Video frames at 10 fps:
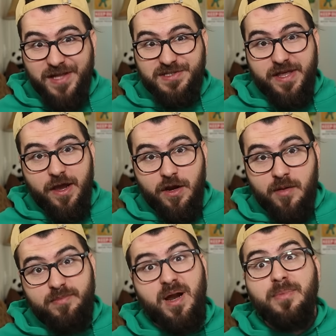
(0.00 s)
that's
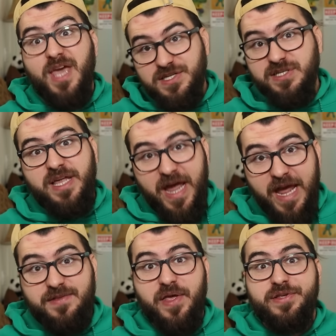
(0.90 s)
there, but I'm guessing they
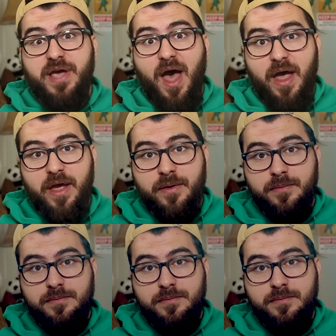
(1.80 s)
ate this guy.